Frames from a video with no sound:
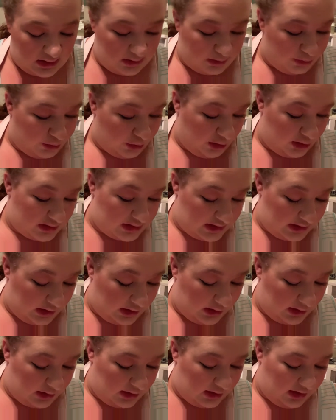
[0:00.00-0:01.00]
part's
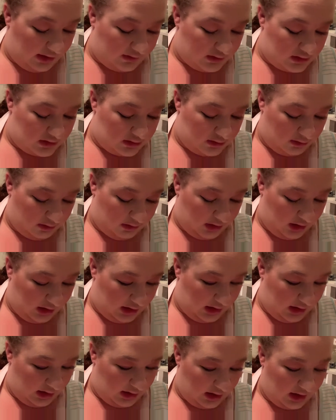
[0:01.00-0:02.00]
done, I have to do
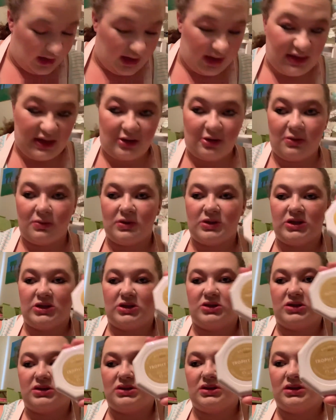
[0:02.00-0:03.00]
my highlighter, which is
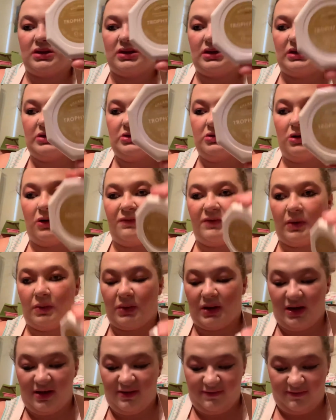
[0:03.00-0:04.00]
just the Trophy
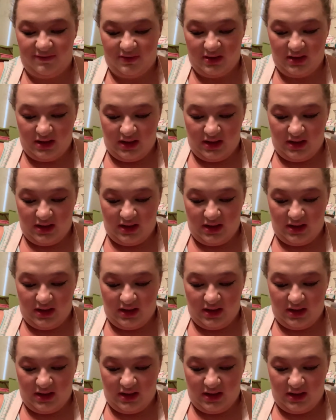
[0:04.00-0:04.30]
Wife.